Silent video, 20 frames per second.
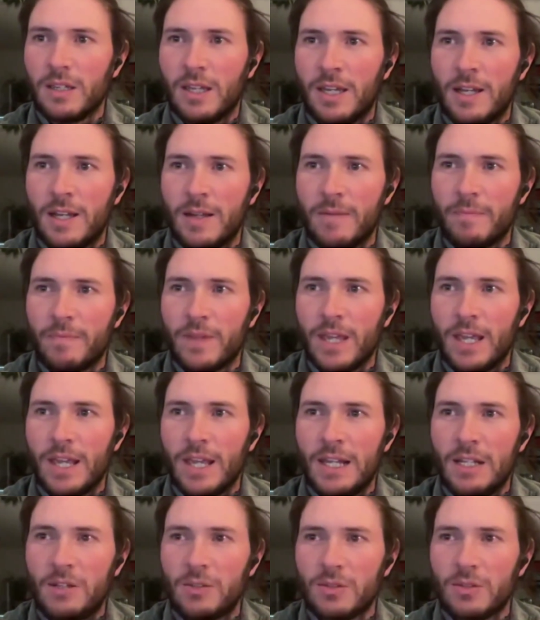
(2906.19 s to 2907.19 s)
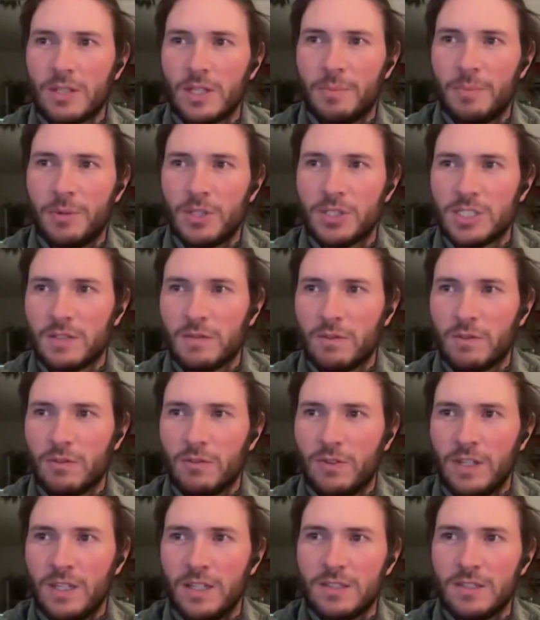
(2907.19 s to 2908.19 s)
How long do the positive
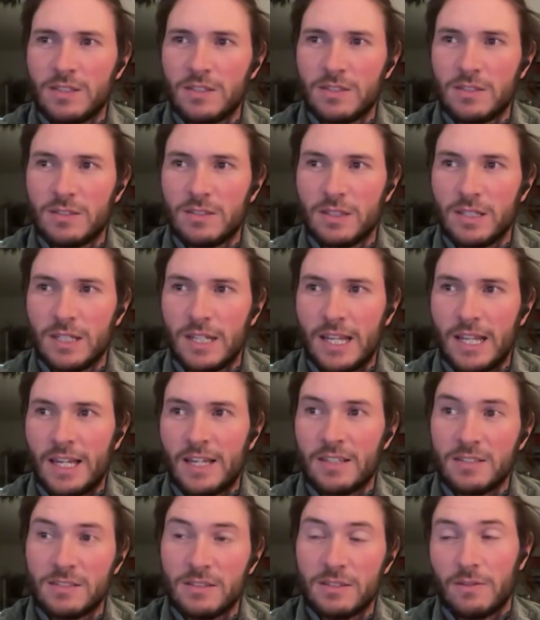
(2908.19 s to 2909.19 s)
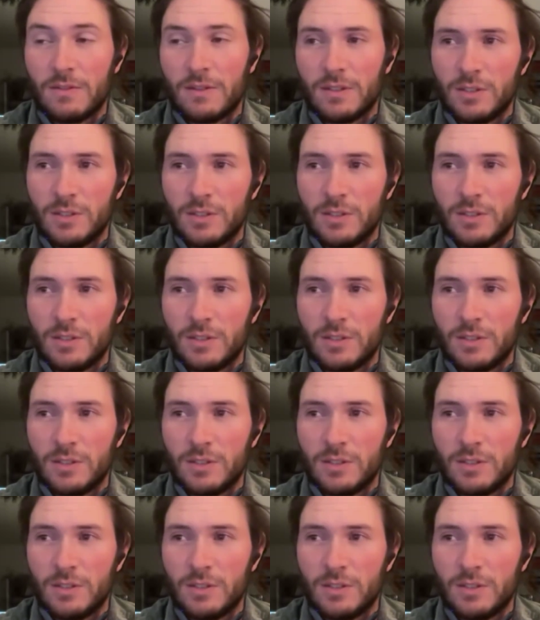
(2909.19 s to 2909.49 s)
effects last of